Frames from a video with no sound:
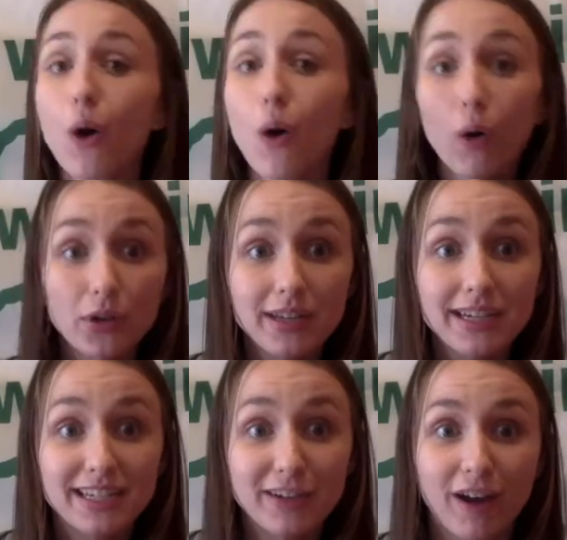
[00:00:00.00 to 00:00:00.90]
totally
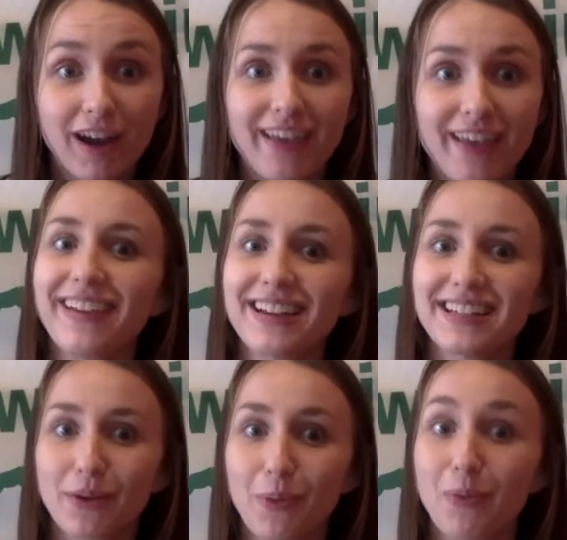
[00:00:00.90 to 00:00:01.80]
different than they
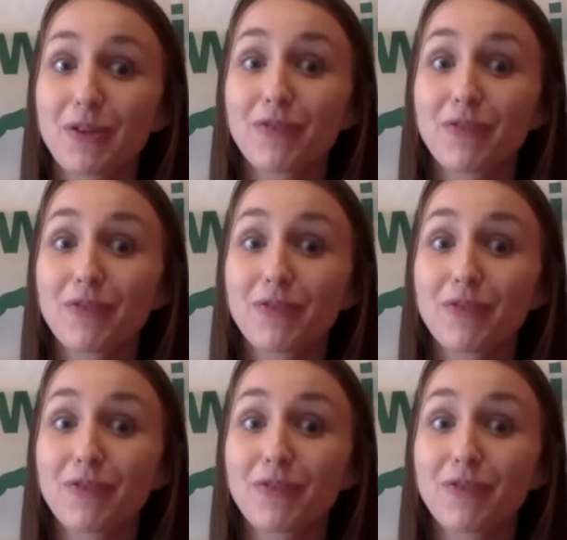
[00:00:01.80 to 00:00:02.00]
did when we